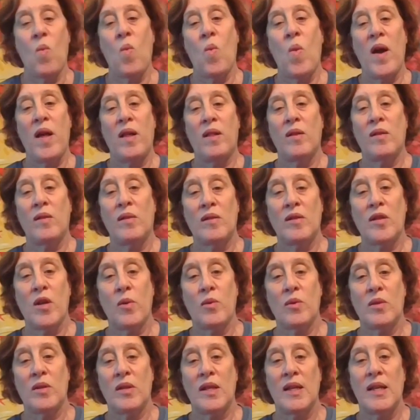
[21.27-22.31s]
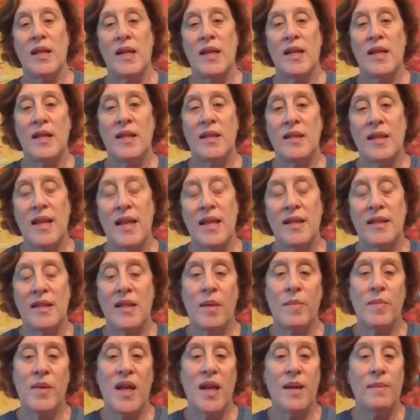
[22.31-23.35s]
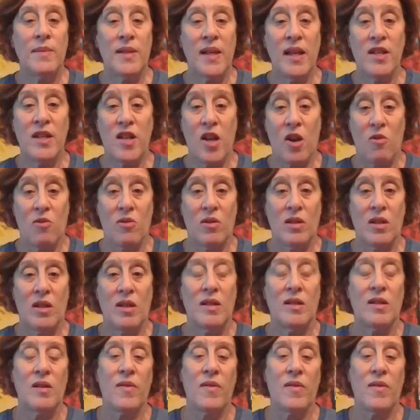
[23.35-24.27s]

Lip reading: well toasted it is, and sometimes I don't.